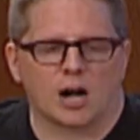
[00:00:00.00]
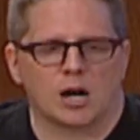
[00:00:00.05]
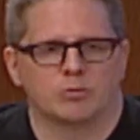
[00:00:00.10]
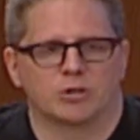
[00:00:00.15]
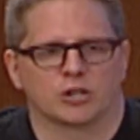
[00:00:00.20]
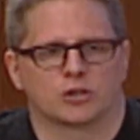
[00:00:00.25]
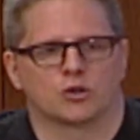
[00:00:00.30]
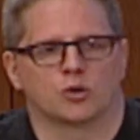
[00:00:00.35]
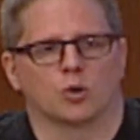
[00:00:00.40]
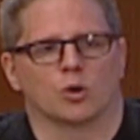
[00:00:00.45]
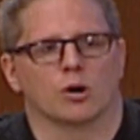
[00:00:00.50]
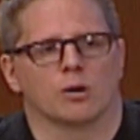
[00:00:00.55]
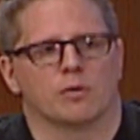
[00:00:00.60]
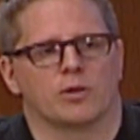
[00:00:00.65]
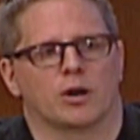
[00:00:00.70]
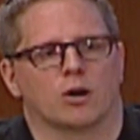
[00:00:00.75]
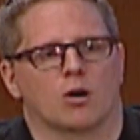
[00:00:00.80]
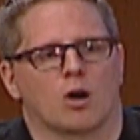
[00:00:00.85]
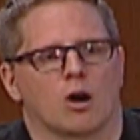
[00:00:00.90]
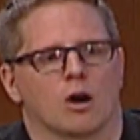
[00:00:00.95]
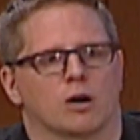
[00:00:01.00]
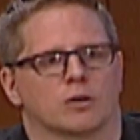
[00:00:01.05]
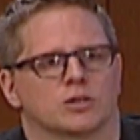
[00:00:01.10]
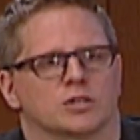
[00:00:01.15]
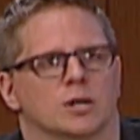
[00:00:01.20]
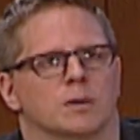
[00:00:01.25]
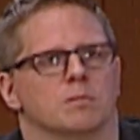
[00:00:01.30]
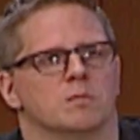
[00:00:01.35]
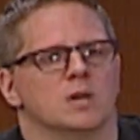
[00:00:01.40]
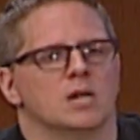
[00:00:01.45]
object store, there are
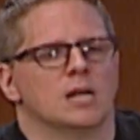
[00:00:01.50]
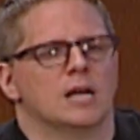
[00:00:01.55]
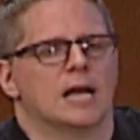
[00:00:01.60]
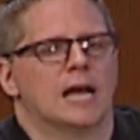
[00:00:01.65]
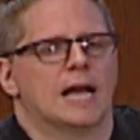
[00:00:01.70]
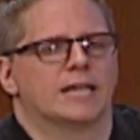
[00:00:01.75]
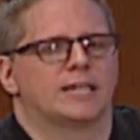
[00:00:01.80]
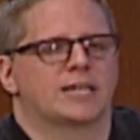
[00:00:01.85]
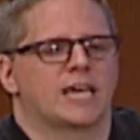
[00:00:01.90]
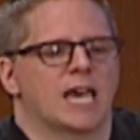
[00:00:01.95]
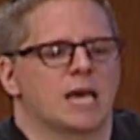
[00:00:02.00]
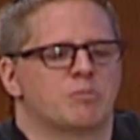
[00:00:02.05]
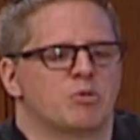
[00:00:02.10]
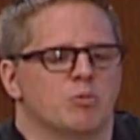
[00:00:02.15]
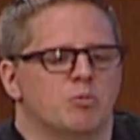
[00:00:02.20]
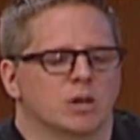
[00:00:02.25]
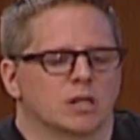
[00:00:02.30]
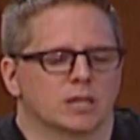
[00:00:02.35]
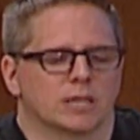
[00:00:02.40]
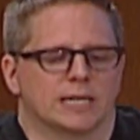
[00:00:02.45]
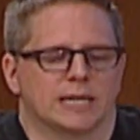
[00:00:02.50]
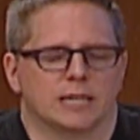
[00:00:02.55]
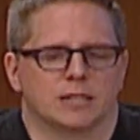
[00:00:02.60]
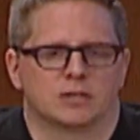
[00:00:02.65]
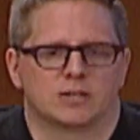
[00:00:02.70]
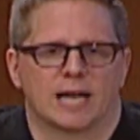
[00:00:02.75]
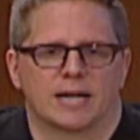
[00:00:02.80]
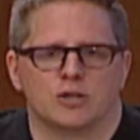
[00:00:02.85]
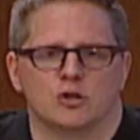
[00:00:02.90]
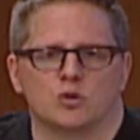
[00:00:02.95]
some capabilities
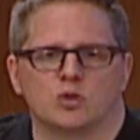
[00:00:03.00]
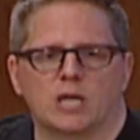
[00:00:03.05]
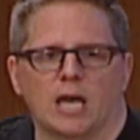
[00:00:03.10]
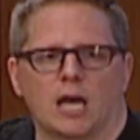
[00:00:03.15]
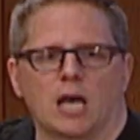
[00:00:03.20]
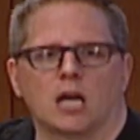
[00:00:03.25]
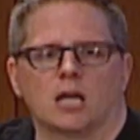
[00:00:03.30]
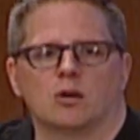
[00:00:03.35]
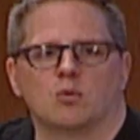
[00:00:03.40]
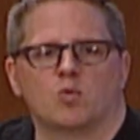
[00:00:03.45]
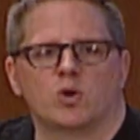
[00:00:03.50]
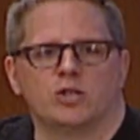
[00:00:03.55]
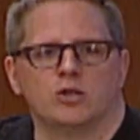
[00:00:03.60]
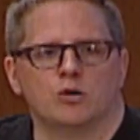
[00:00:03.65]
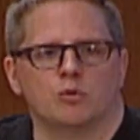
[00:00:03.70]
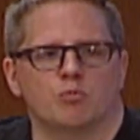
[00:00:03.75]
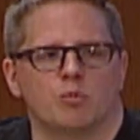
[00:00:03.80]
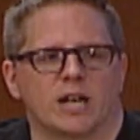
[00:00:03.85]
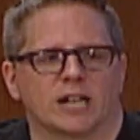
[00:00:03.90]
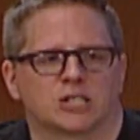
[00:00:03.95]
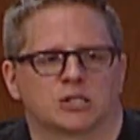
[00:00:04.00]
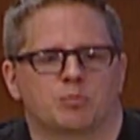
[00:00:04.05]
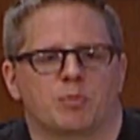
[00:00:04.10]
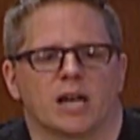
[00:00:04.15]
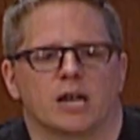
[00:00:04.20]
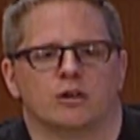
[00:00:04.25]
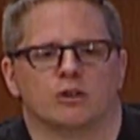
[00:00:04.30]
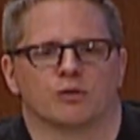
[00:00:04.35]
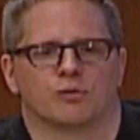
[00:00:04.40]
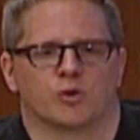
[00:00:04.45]
that you gain when you
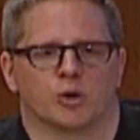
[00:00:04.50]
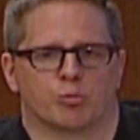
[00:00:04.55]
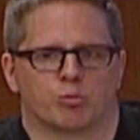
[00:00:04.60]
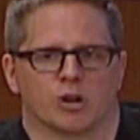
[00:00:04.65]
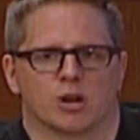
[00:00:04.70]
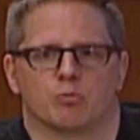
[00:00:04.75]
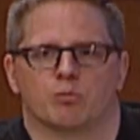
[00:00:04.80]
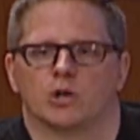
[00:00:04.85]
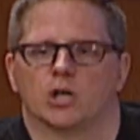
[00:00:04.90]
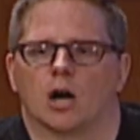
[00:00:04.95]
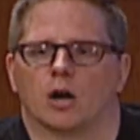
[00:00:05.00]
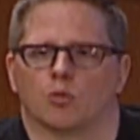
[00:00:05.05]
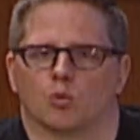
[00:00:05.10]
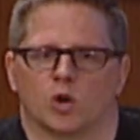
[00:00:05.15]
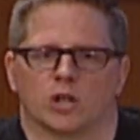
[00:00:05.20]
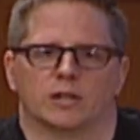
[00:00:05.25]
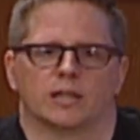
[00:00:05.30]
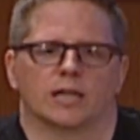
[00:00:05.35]
expand your footprint beyond one